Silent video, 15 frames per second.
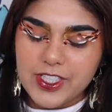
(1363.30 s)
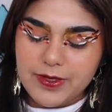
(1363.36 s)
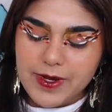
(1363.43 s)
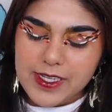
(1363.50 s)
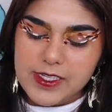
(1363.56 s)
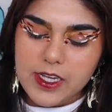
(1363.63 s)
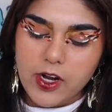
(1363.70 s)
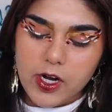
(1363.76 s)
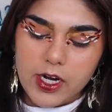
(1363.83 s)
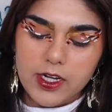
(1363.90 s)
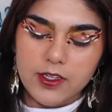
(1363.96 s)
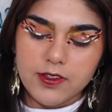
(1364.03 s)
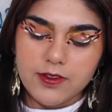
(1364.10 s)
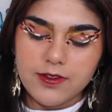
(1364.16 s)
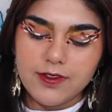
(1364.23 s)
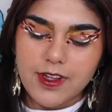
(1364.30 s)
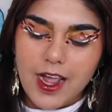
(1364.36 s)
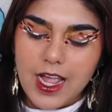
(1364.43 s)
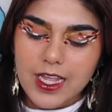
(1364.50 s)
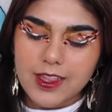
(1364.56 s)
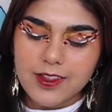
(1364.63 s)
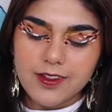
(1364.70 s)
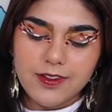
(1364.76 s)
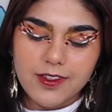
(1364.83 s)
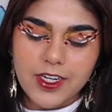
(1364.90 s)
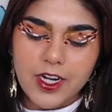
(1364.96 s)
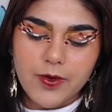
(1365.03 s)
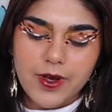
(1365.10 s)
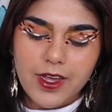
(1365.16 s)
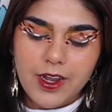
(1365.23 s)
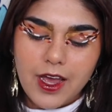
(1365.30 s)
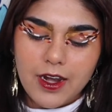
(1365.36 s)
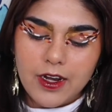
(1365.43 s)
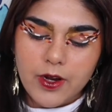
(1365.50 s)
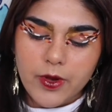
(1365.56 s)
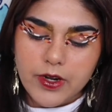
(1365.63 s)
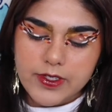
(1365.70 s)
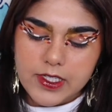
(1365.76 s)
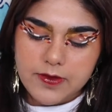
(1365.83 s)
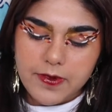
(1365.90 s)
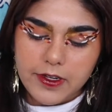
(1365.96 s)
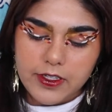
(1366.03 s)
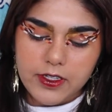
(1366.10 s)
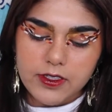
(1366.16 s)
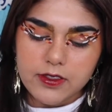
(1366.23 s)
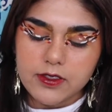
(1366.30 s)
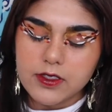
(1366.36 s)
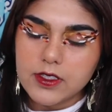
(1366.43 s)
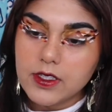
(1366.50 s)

mascara. You know what? I don't know what I was expecting.